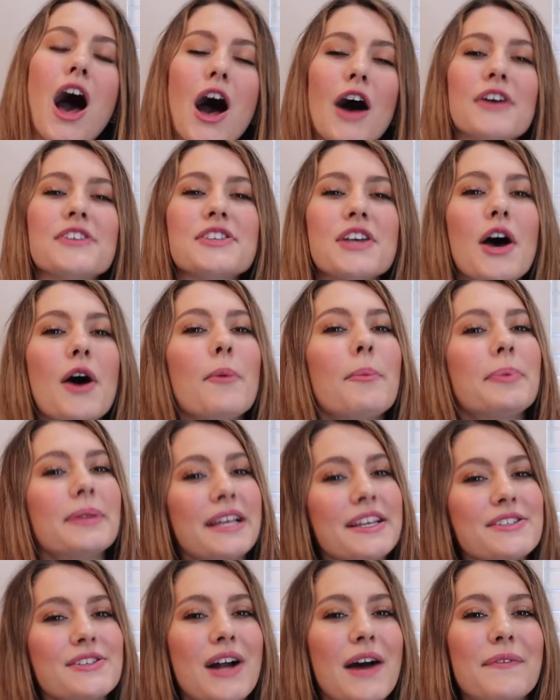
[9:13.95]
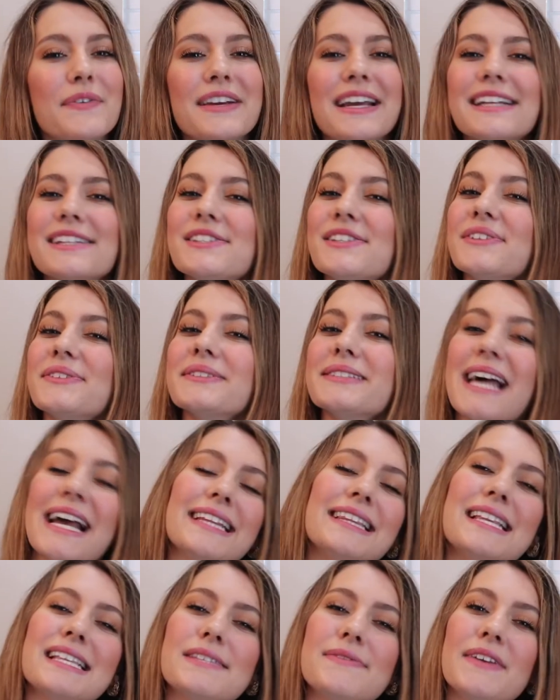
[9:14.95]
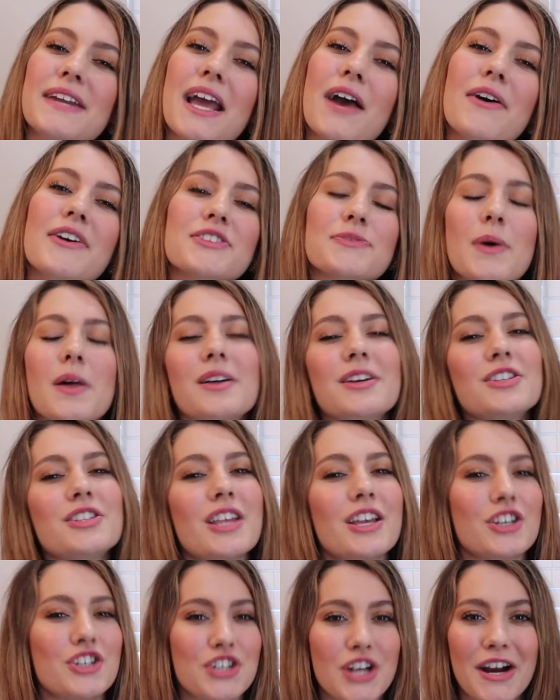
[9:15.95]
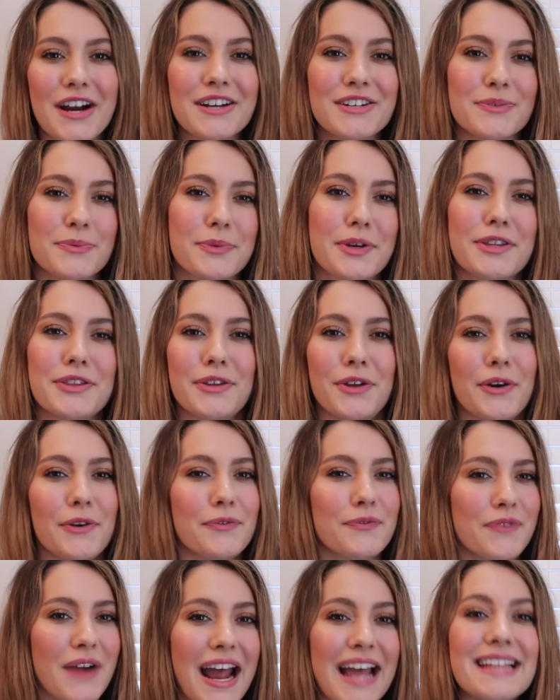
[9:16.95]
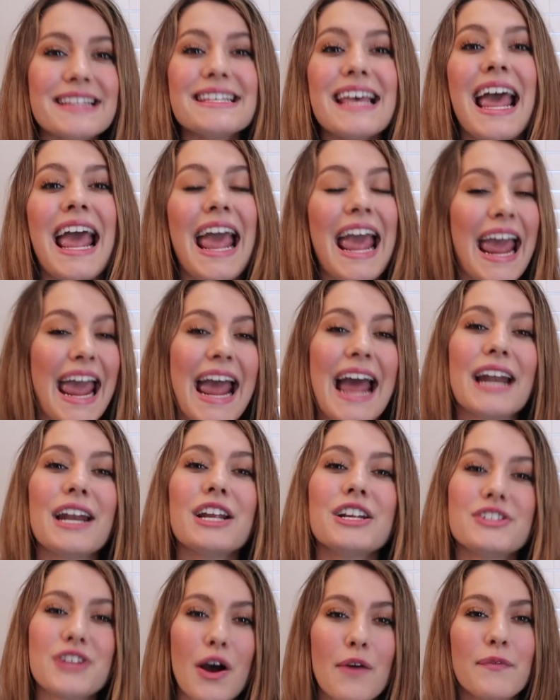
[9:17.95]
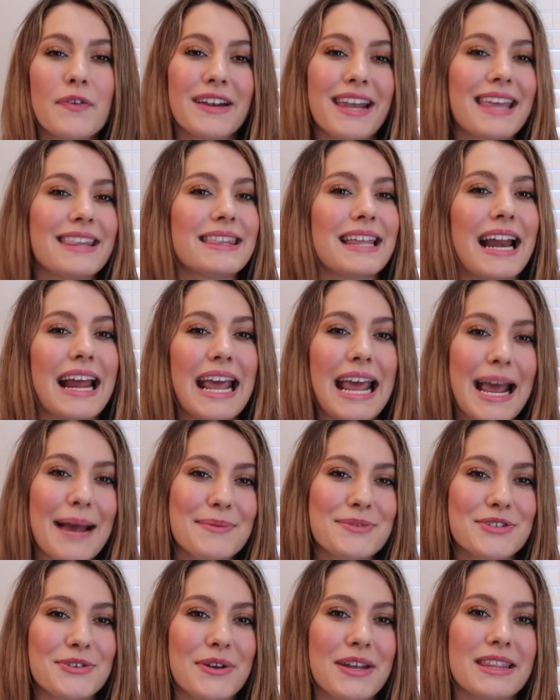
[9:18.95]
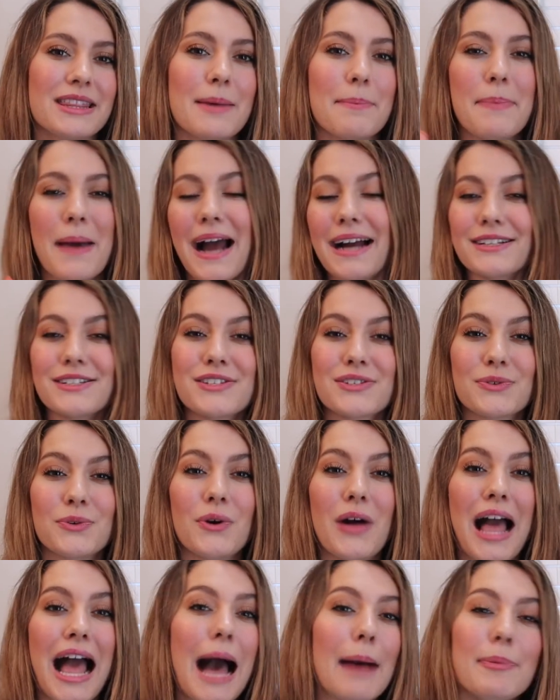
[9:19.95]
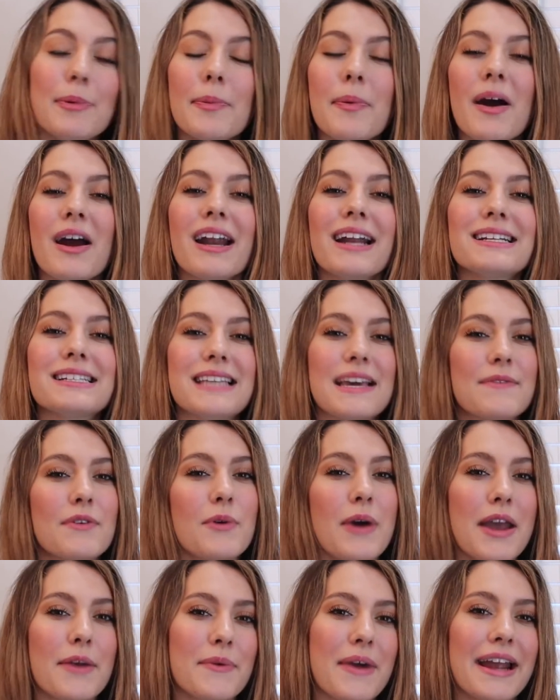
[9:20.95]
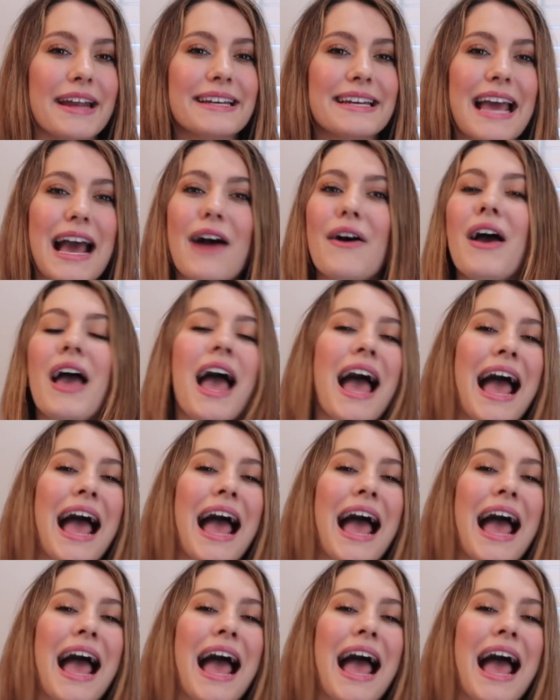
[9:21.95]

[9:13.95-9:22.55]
Also, please do not forget to like this video as well as share it with your friends. And don't forget that I am doing the back to school Apple product giveaway right now.